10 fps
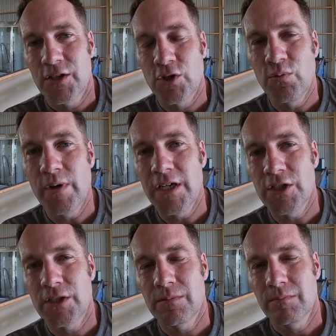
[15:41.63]
To
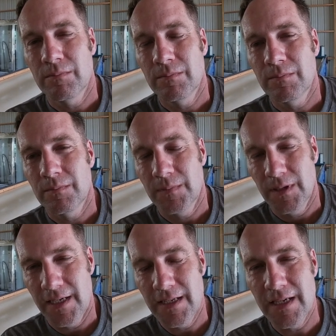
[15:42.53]
which
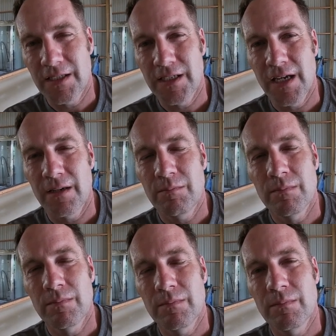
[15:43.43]
he then said,
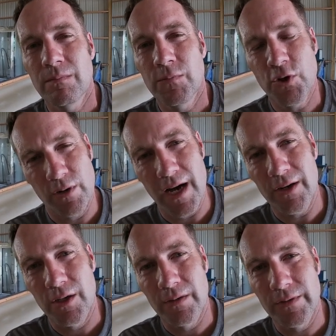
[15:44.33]
you're
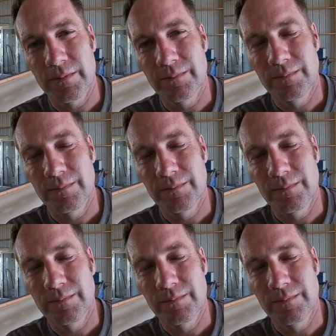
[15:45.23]
not covered.